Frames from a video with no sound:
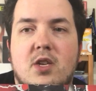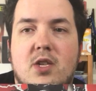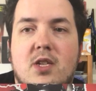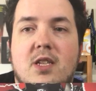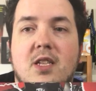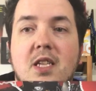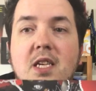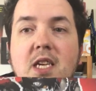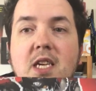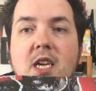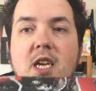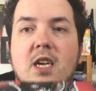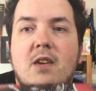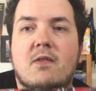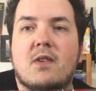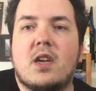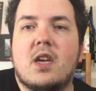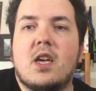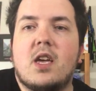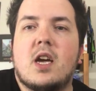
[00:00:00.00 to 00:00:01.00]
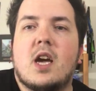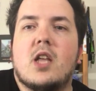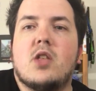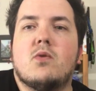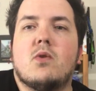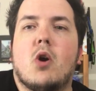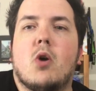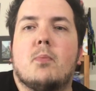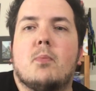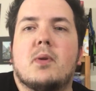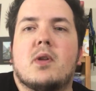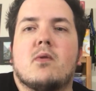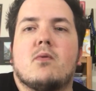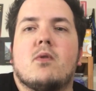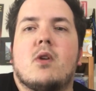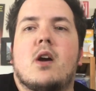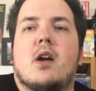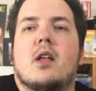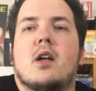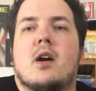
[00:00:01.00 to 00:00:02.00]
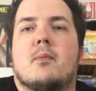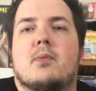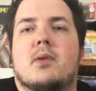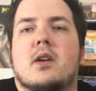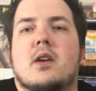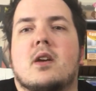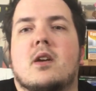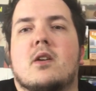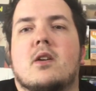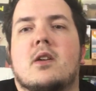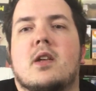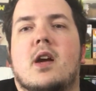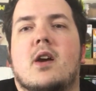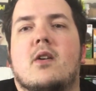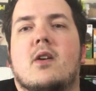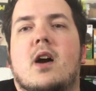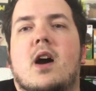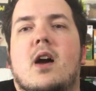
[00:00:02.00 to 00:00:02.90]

the sleeve, and you open it right up here. Now,